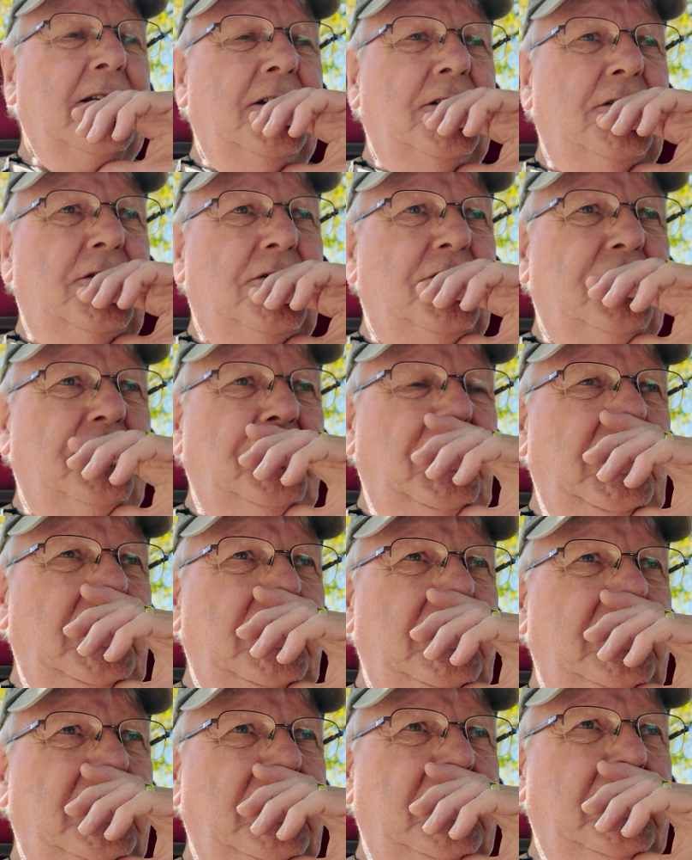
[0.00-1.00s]

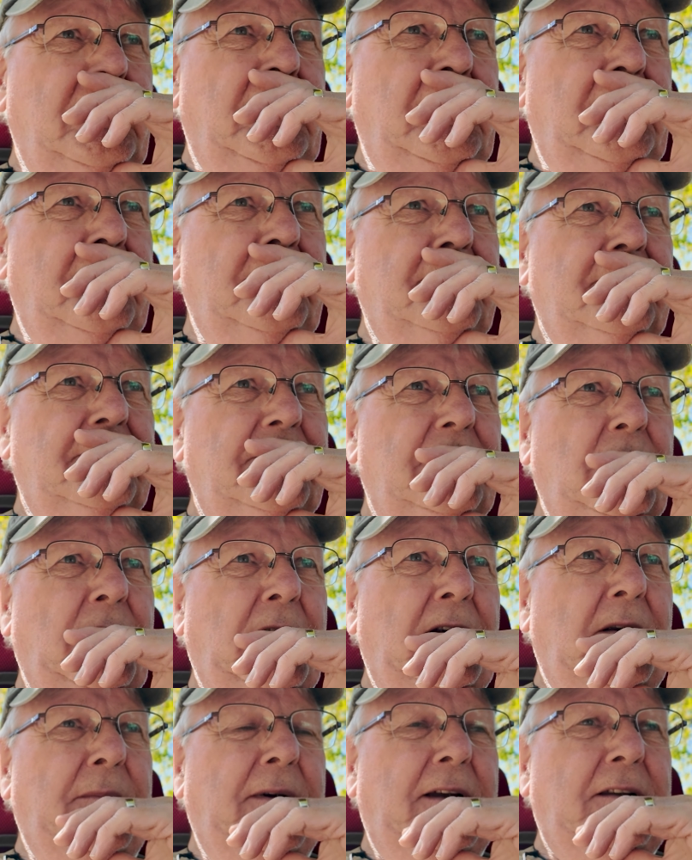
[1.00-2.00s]
screen when
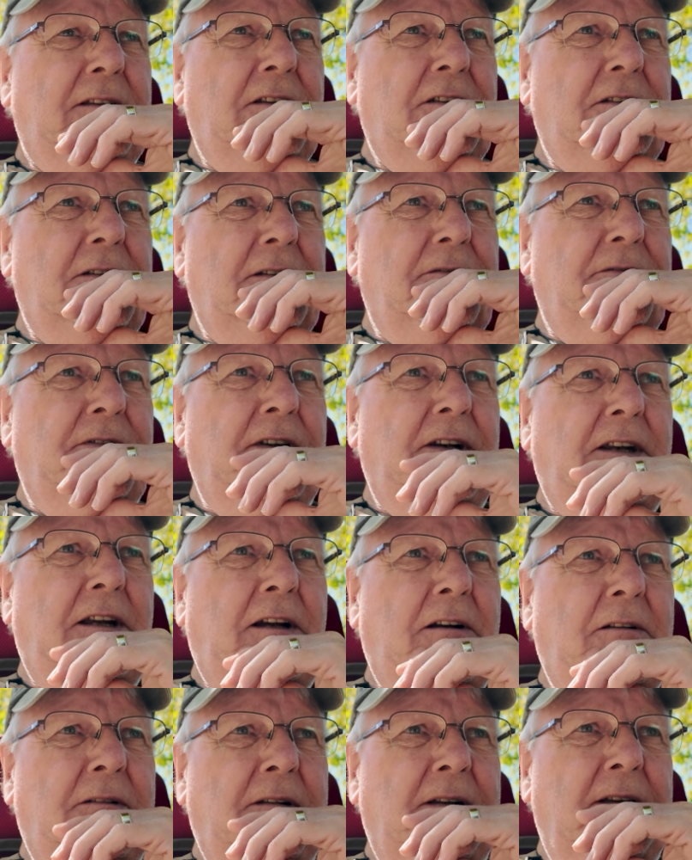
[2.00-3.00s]
I make the
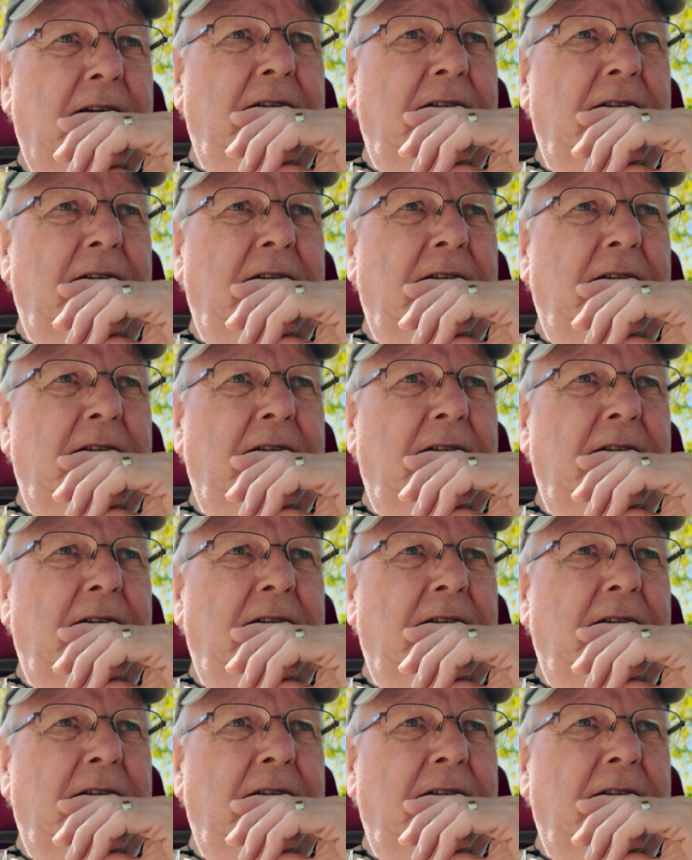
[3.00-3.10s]
video,